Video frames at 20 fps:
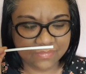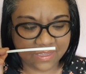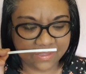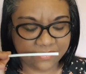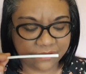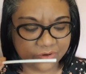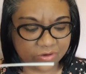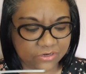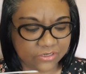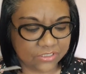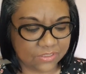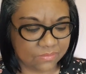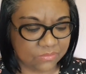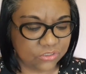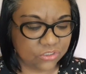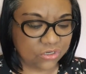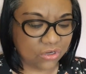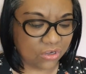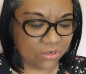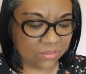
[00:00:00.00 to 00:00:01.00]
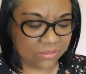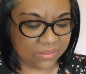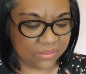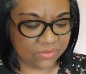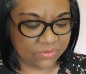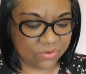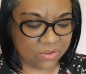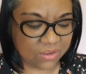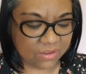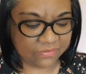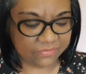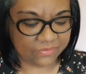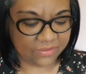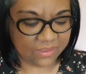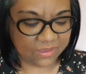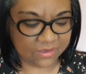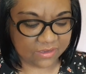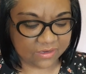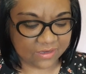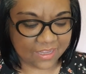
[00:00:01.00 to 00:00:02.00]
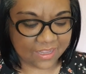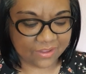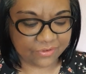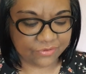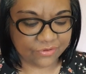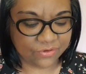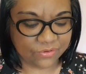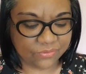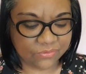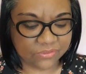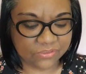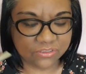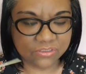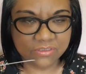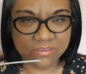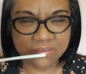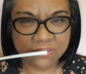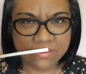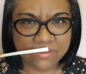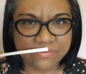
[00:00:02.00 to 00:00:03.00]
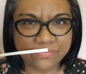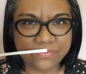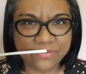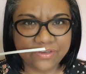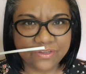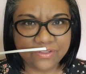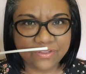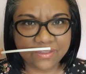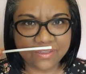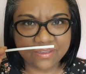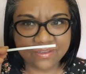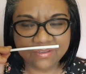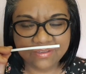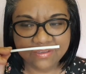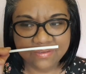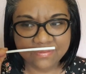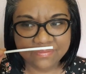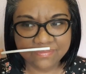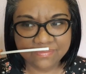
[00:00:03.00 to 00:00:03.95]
And there are some chocolate, coffee, cacao notes, vanilla.